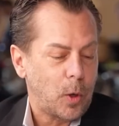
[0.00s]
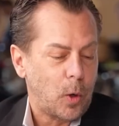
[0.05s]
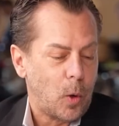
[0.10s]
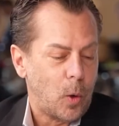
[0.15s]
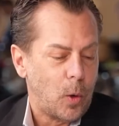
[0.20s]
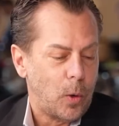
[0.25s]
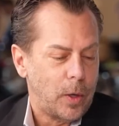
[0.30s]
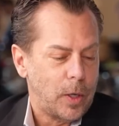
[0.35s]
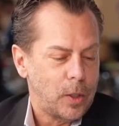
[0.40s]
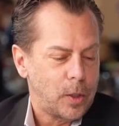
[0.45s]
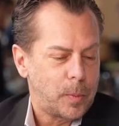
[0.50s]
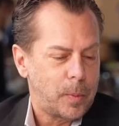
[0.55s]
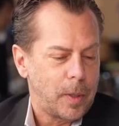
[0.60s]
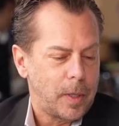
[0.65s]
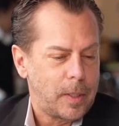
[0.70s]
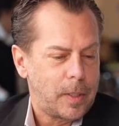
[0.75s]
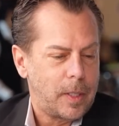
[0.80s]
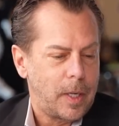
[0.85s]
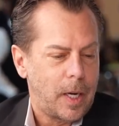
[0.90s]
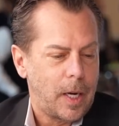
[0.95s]
where gold is,
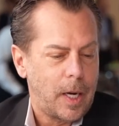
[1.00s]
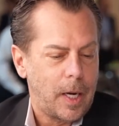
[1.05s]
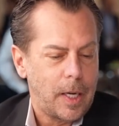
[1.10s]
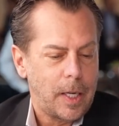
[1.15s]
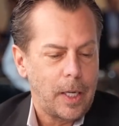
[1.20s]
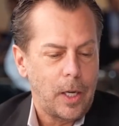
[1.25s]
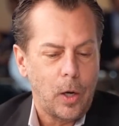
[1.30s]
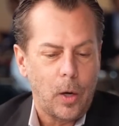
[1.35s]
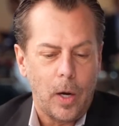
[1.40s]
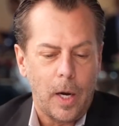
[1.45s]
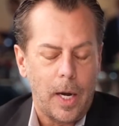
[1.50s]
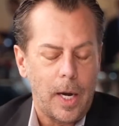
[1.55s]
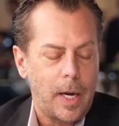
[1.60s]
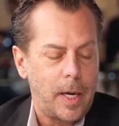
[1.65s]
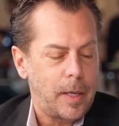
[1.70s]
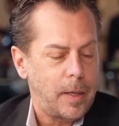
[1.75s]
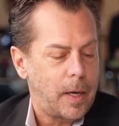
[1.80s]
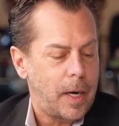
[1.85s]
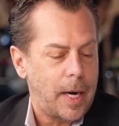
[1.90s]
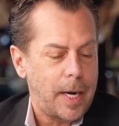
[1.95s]
but
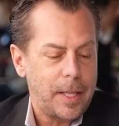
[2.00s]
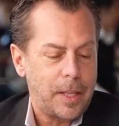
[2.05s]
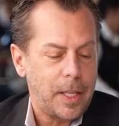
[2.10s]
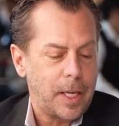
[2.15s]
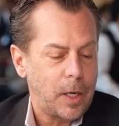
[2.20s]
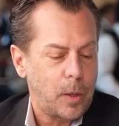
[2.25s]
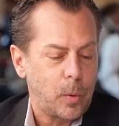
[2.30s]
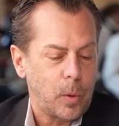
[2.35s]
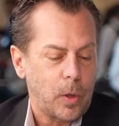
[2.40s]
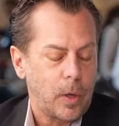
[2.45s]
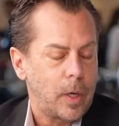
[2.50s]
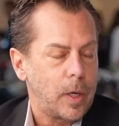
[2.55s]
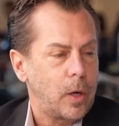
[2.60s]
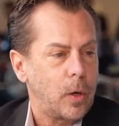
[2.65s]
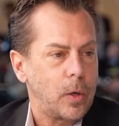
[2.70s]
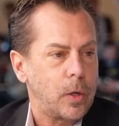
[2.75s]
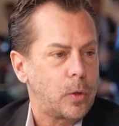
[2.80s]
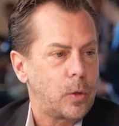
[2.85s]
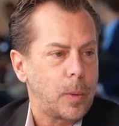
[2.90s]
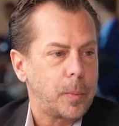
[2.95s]
I think we're going to
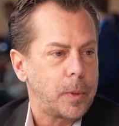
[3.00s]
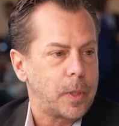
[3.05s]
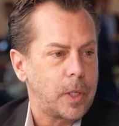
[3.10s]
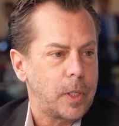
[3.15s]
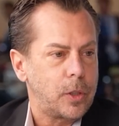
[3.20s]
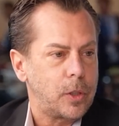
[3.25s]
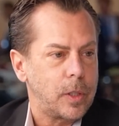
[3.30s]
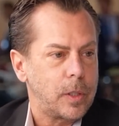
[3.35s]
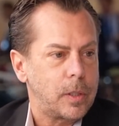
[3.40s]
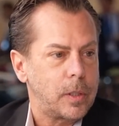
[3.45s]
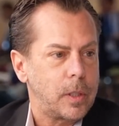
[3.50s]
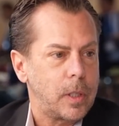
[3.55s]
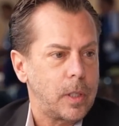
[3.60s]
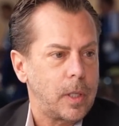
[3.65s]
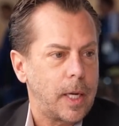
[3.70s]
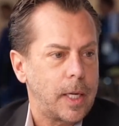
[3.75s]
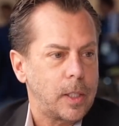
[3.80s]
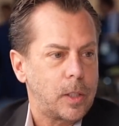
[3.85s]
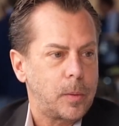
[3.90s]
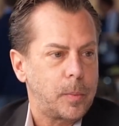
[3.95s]
go to triple digits,
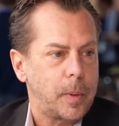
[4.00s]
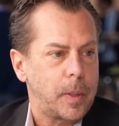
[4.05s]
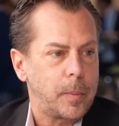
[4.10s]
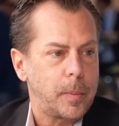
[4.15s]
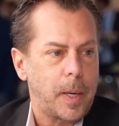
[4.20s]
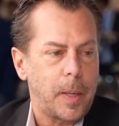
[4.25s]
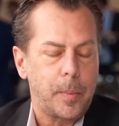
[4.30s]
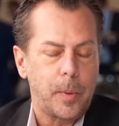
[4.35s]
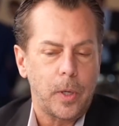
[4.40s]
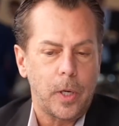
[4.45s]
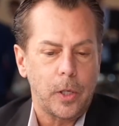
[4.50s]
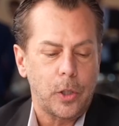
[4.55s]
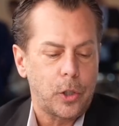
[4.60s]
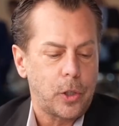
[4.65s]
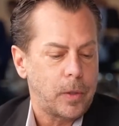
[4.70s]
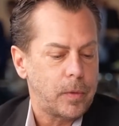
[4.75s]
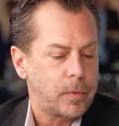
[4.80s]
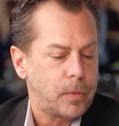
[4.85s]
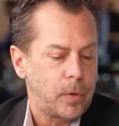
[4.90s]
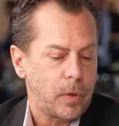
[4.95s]
and that's been my
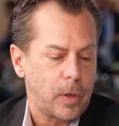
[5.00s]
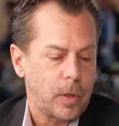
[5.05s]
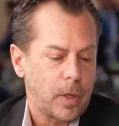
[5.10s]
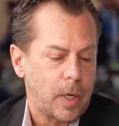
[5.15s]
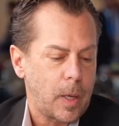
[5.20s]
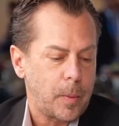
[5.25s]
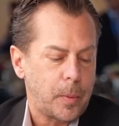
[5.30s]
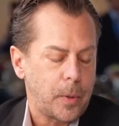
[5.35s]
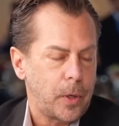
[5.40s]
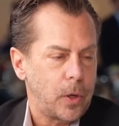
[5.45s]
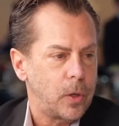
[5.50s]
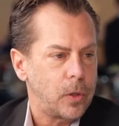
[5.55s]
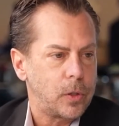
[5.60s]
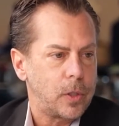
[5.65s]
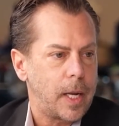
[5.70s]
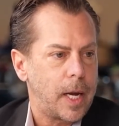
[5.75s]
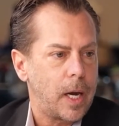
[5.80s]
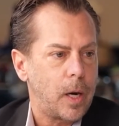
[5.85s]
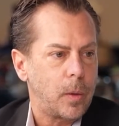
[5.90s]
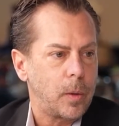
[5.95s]
prediction for a couple of
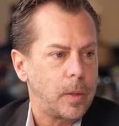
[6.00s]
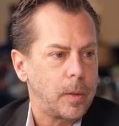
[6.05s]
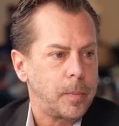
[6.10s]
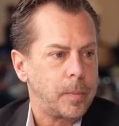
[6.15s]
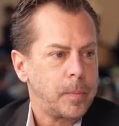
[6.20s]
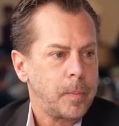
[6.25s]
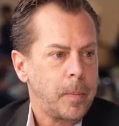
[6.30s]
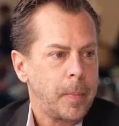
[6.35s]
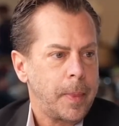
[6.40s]
years now. And